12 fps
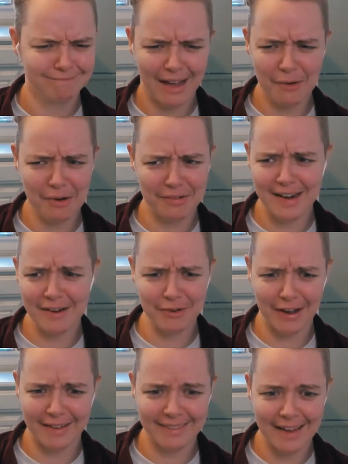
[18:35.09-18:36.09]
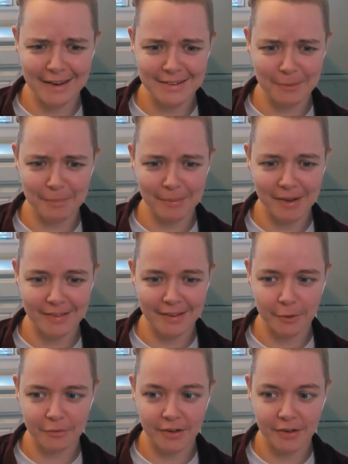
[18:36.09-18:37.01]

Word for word: I would have never gotten that done by myself.